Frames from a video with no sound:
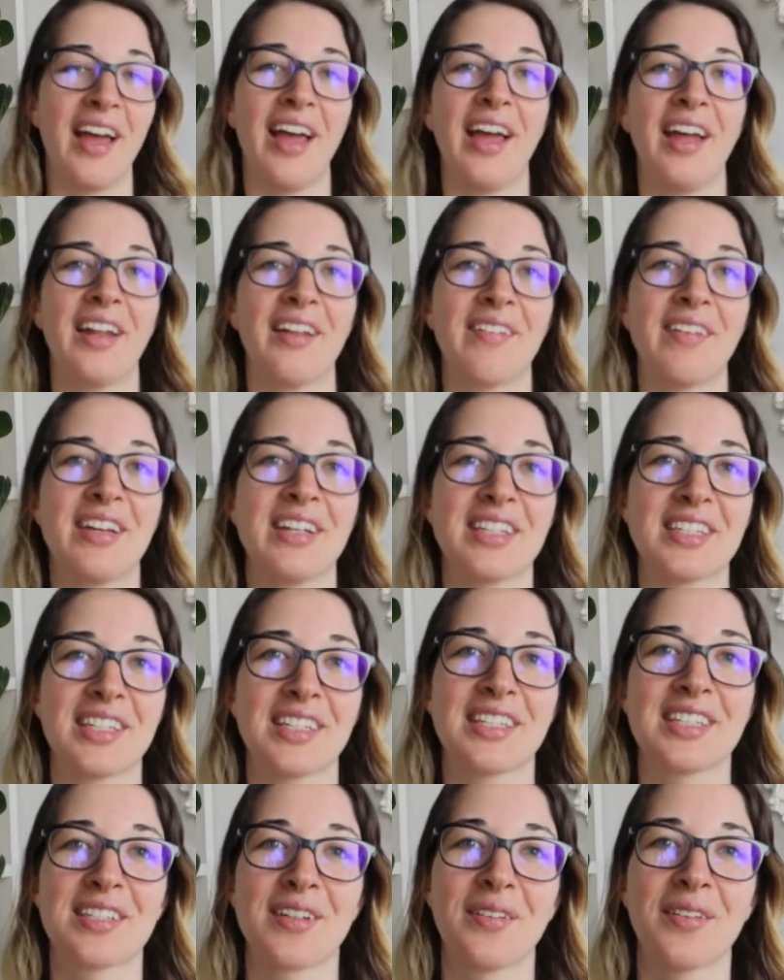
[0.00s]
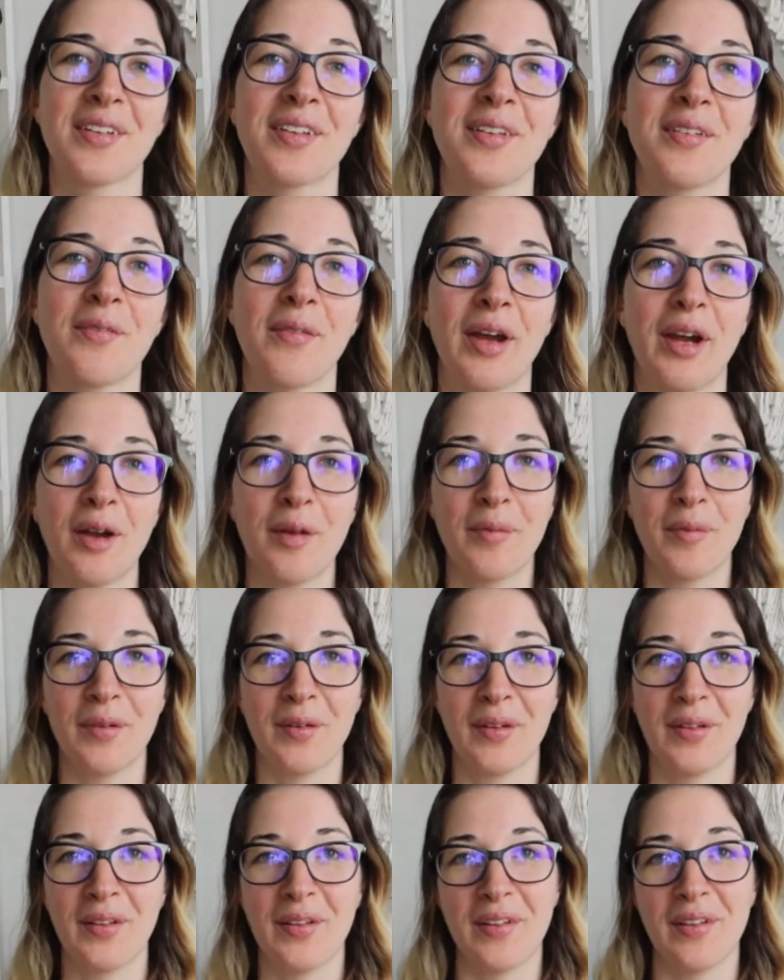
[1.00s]
anyways, it's totally
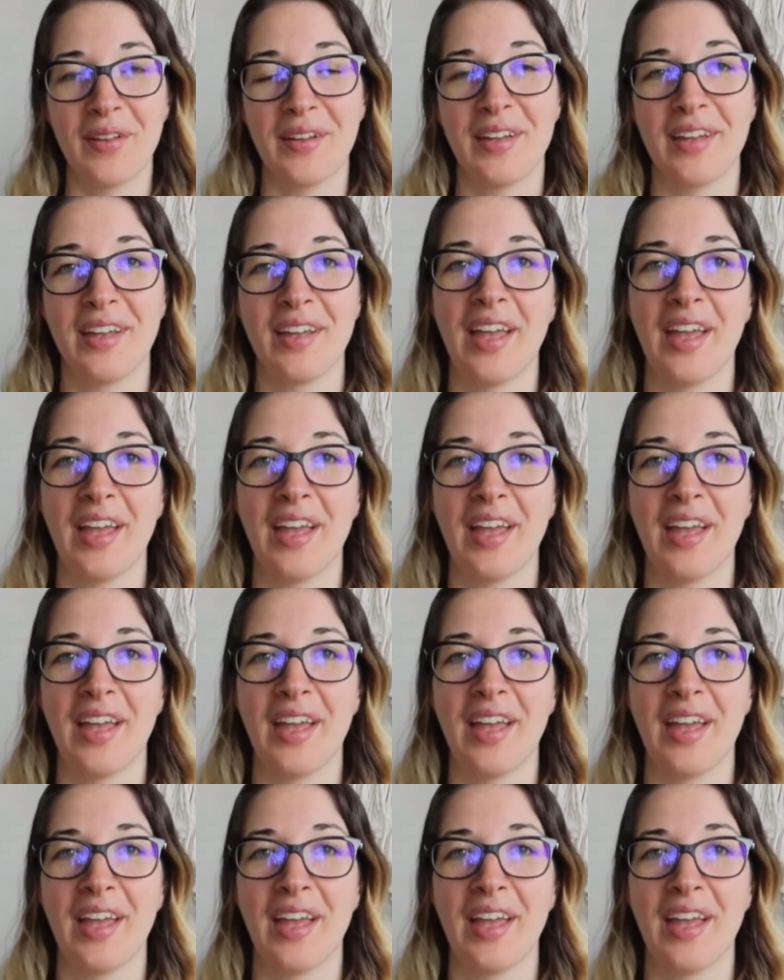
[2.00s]
wearable,